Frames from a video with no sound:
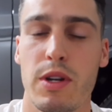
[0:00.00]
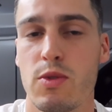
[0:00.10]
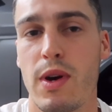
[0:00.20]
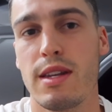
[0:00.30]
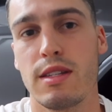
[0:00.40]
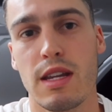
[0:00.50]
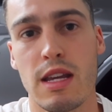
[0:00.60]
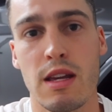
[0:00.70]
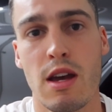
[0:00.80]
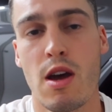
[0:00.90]
just waiting to
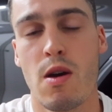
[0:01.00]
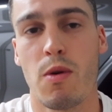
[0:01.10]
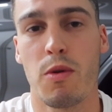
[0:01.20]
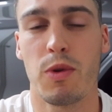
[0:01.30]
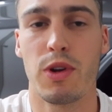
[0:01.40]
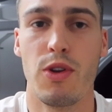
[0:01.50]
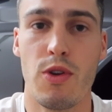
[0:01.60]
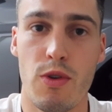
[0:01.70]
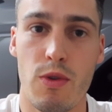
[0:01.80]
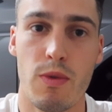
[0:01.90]
see what we want to
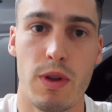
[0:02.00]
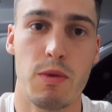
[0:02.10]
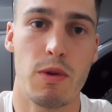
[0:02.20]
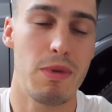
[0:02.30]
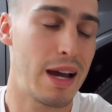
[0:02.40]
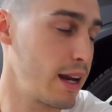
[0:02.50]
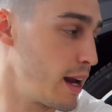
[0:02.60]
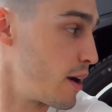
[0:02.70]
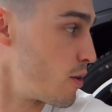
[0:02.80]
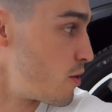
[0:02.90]
do, whether we want to black it
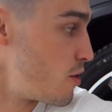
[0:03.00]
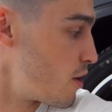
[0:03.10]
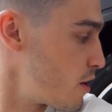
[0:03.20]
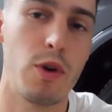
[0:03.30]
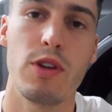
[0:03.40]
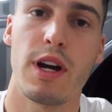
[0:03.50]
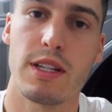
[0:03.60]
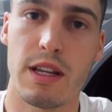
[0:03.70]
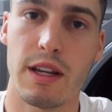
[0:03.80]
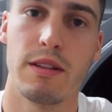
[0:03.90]
out or not. What do you
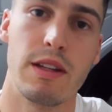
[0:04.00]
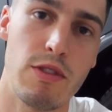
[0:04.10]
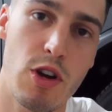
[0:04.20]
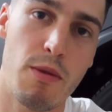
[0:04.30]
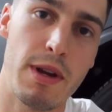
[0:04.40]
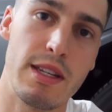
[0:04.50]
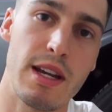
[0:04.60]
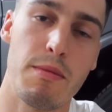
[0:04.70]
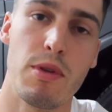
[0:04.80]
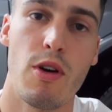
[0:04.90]
guys think? Leave a comment
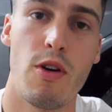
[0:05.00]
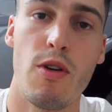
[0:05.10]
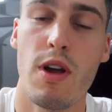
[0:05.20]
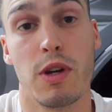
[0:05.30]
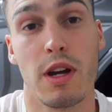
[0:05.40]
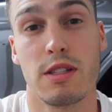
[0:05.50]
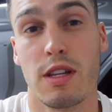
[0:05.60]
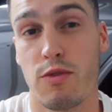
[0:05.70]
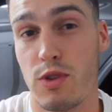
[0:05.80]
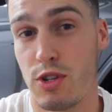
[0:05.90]
down below on what you guys
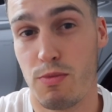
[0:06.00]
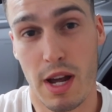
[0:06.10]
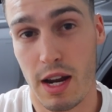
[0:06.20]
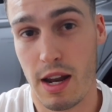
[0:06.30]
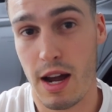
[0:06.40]
think, if we should black it